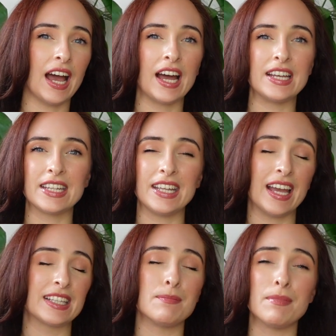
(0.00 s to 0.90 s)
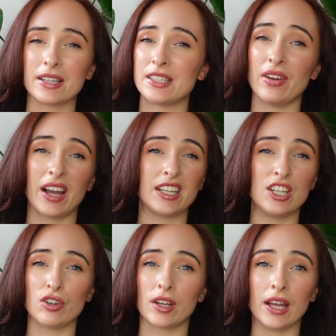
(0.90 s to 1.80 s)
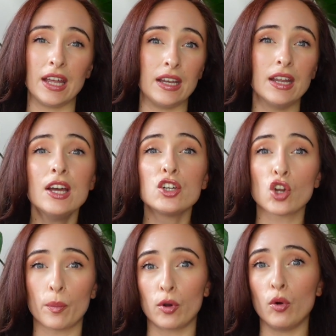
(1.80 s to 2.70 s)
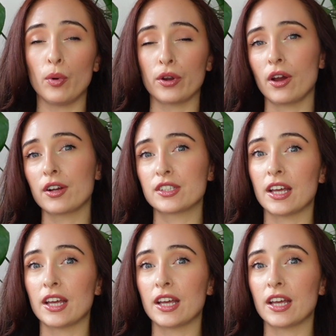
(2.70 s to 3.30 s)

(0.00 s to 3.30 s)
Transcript: and it's a massive acne trigger in topical products.